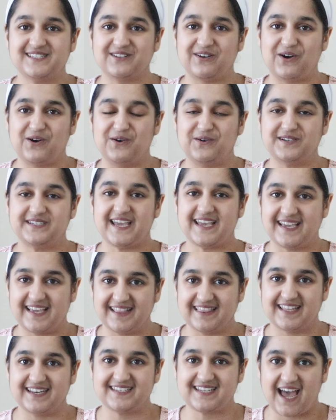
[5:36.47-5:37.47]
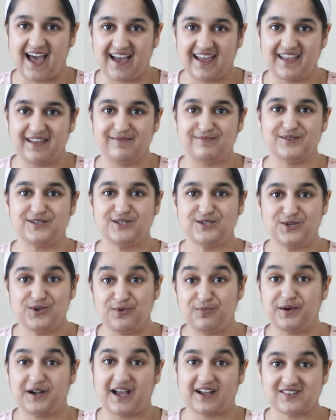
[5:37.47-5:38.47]
So taking the time
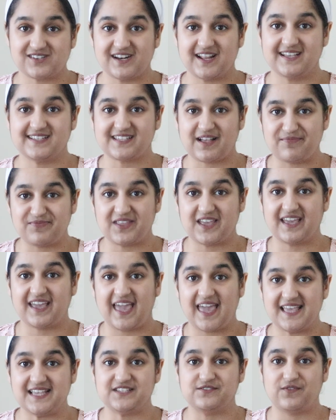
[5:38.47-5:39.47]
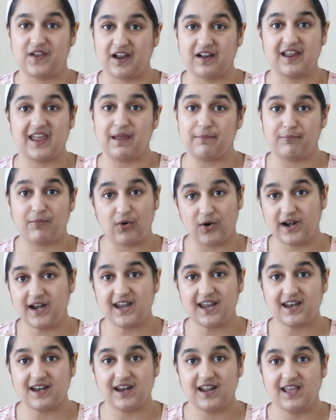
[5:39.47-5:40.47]
to productionize something is very
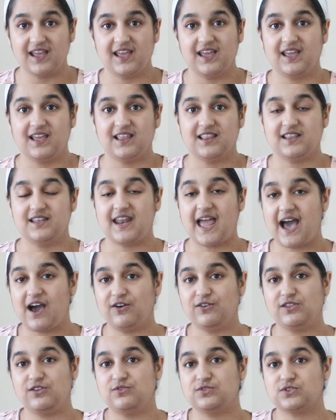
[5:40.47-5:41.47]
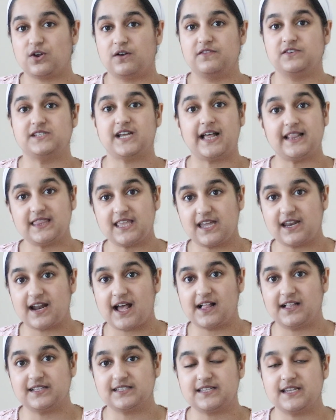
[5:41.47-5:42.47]
important. Now you've sort of done the
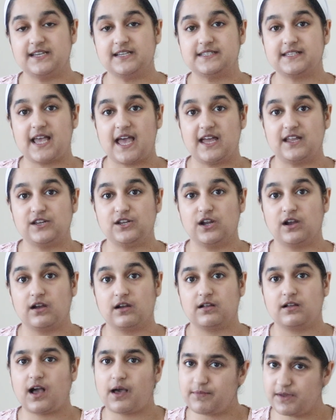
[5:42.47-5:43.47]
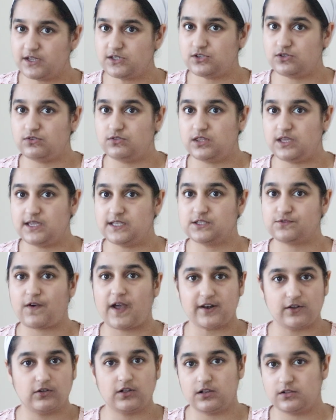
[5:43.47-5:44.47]
analysis and you're coming to these
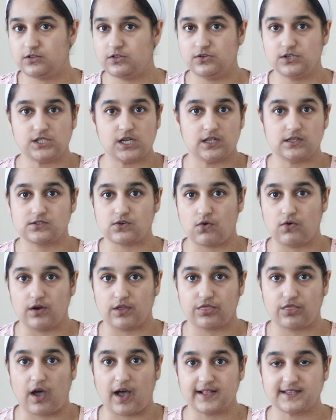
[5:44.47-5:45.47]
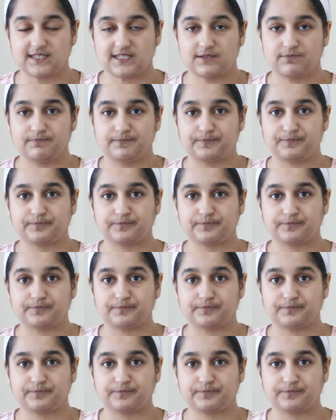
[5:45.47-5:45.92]
final conclusions or thoughts.